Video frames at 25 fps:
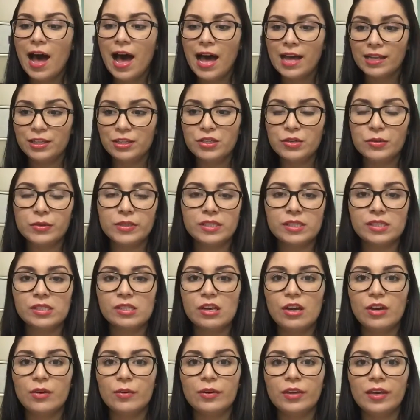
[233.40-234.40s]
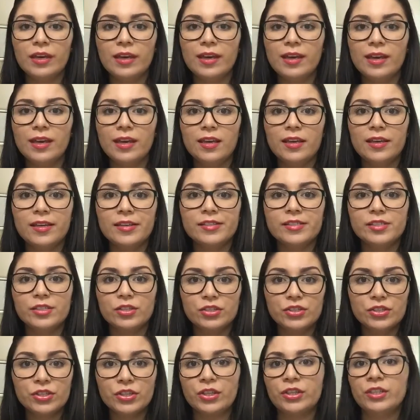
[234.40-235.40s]
at doing so, he is
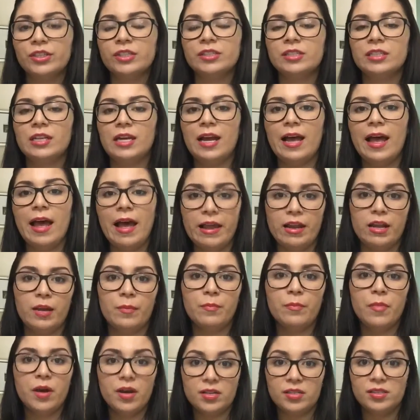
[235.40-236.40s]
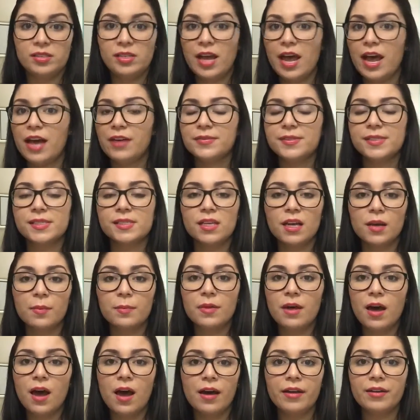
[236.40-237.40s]
certain that Adam must have
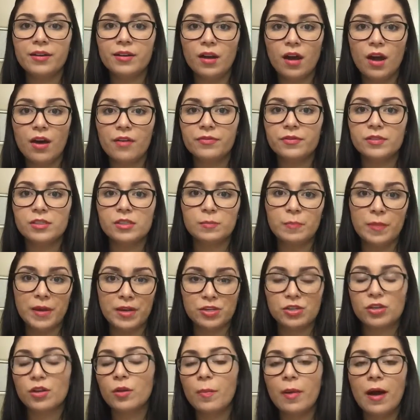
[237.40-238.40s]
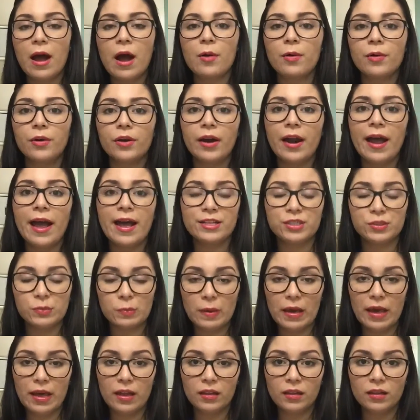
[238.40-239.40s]
some kind of special power as
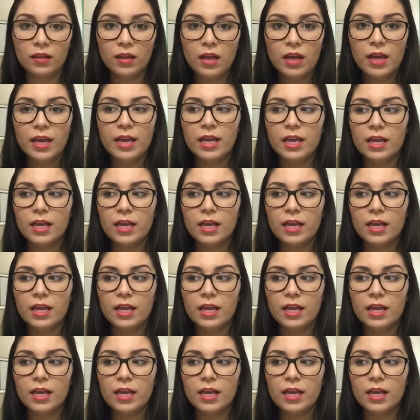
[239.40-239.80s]
well